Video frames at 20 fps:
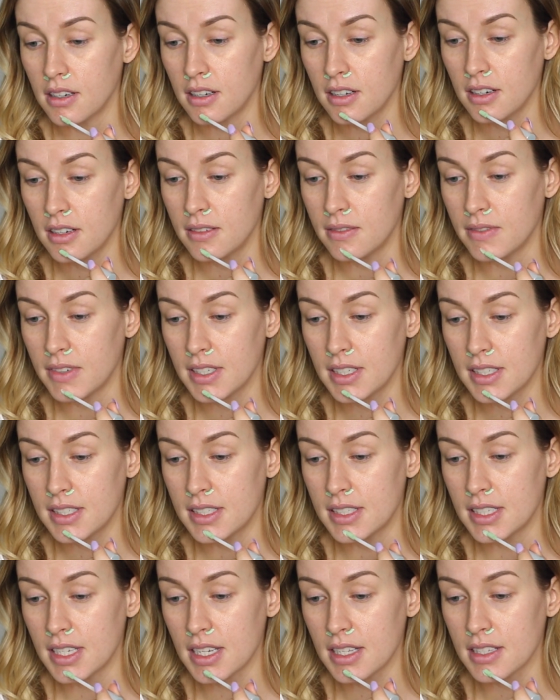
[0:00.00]
on my
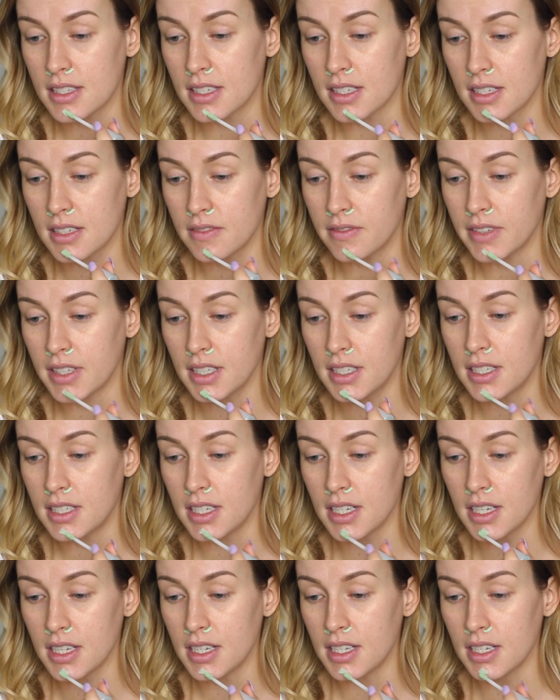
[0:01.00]
zits, on my
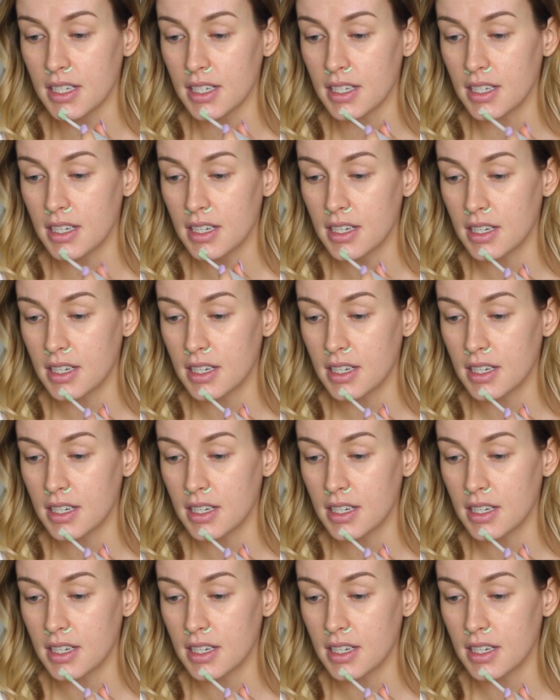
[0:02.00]
chin.